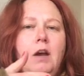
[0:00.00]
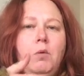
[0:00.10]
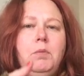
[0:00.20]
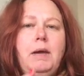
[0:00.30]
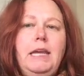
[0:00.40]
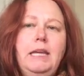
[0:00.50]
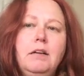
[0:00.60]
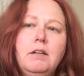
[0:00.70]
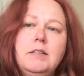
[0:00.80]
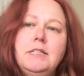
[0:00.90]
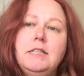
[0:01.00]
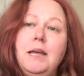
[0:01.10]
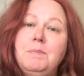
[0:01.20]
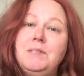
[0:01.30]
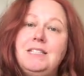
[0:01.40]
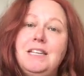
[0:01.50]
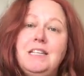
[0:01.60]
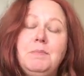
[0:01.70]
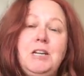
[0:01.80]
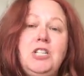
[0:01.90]
When my heel slips
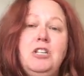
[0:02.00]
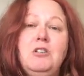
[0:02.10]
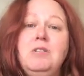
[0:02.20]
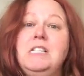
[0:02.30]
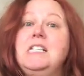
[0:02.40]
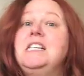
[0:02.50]
into my shoe,